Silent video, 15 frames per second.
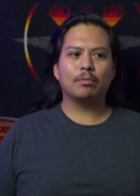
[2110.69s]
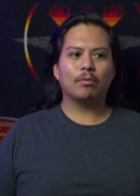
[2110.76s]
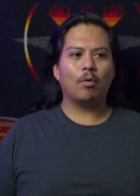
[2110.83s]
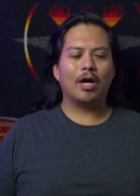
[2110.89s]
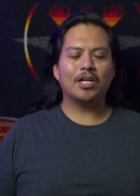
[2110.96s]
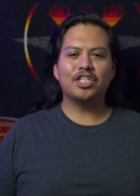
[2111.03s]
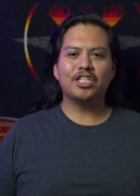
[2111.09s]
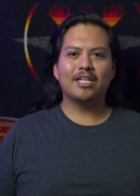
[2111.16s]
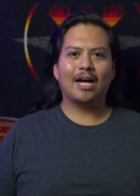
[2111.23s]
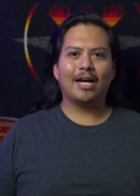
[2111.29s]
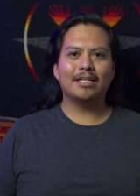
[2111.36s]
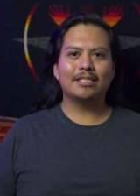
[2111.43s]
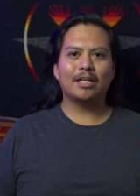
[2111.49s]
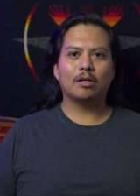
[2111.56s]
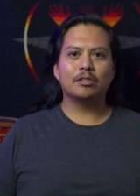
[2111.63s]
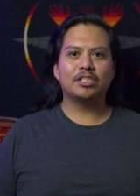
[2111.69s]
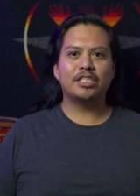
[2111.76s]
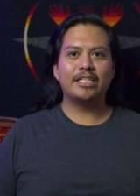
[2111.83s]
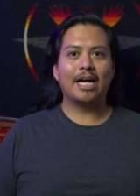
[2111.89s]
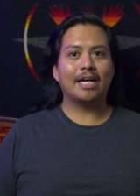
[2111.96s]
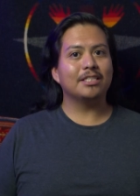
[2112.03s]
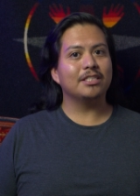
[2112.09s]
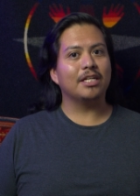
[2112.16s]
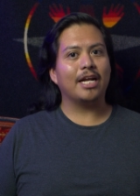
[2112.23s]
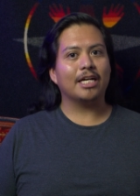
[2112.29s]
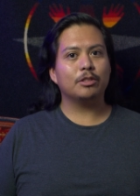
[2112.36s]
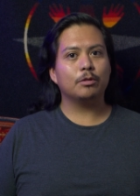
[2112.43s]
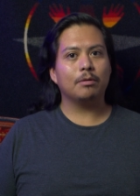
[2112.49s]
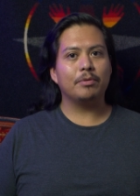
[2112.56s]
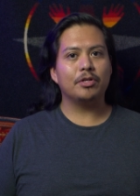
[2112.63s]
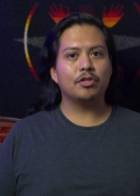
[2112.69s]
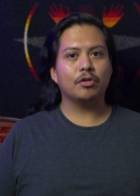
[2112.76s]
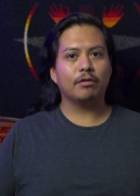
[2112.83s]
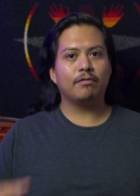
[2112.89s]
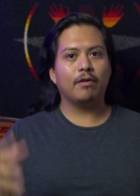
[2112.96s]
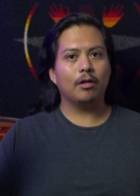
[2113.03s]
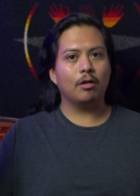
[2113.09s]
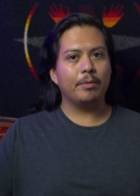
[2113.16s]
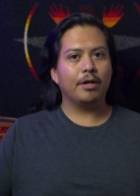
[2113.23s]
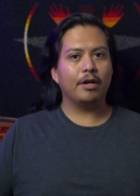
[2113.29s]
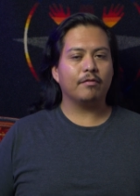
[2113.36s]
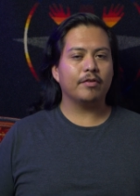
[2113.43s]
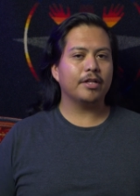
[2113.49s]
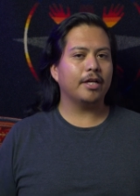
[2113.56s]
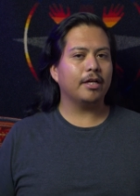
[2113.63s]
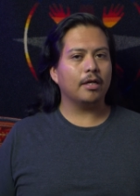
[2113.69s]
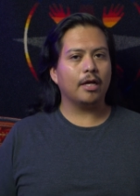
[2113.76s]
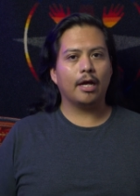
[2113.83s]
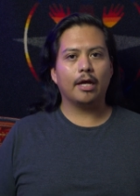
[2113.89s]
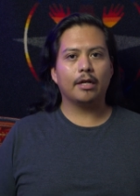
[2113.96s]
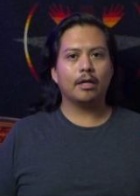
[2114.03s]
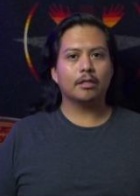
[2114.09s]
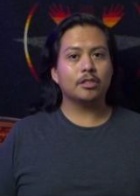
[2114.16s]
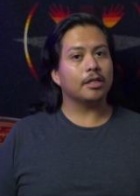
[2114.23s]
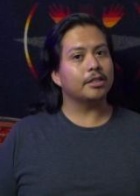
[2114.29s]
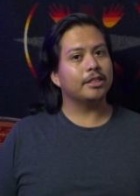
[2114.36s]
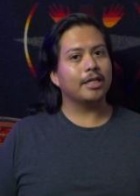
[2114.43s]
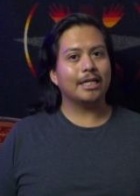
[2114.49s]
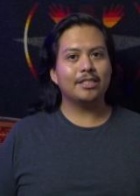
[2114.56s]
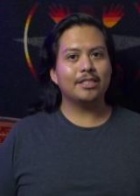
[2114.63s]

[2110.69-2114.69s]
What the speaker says: for watching, guys. I'll see you guys in the next one. Be sure to follow me and everything, and I'll talk to you